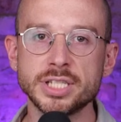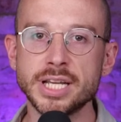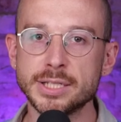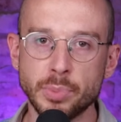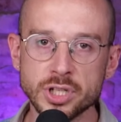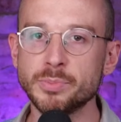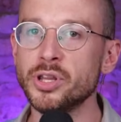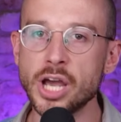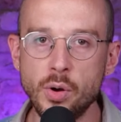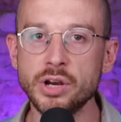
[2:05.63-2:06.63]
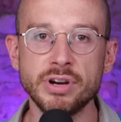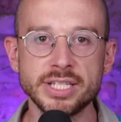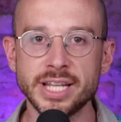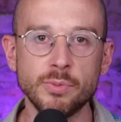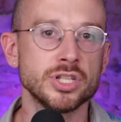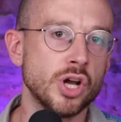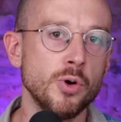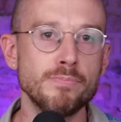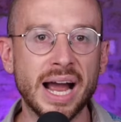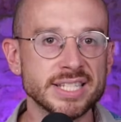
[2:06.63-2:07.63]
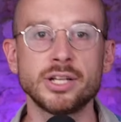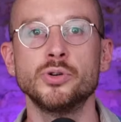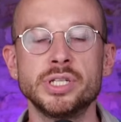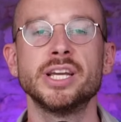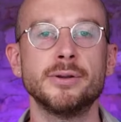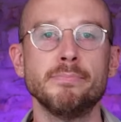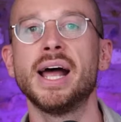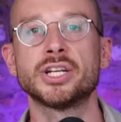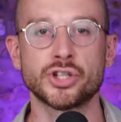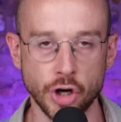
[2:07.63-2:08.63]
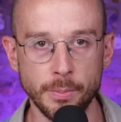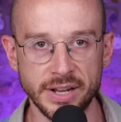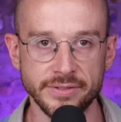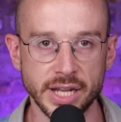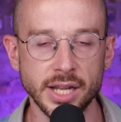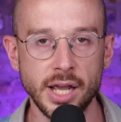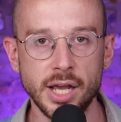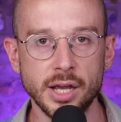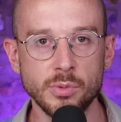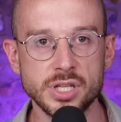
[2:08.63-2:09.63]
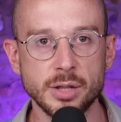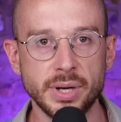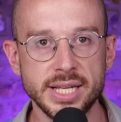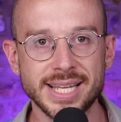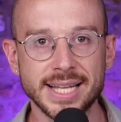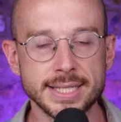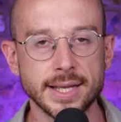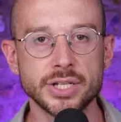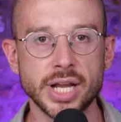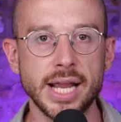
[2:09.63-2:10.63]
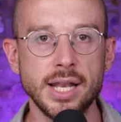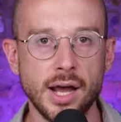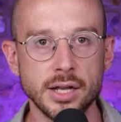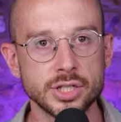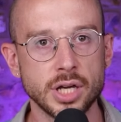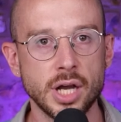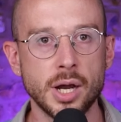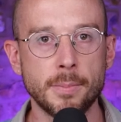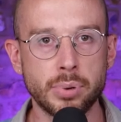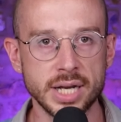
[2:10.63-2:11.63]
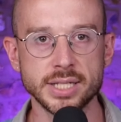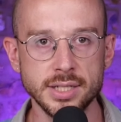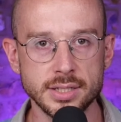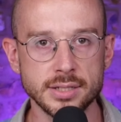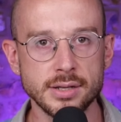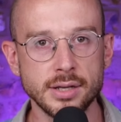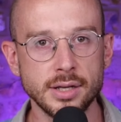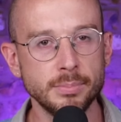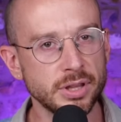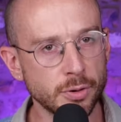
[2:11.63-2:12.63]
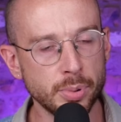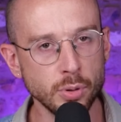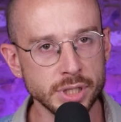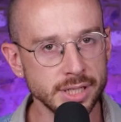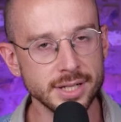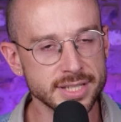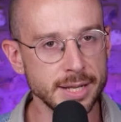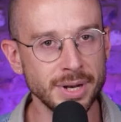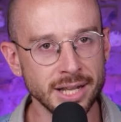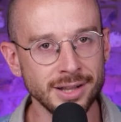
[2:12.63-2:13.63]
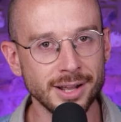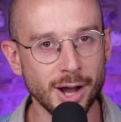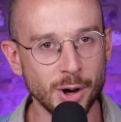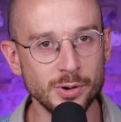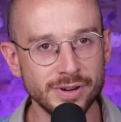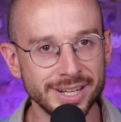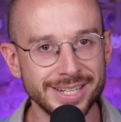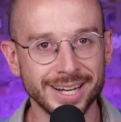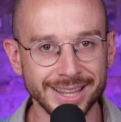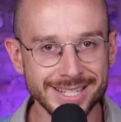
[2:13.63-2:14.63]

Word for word: It's possible the only reason there was no mass looting and mass shoplifting was that the police had such a large presence. But the reporting does seem a little overdone.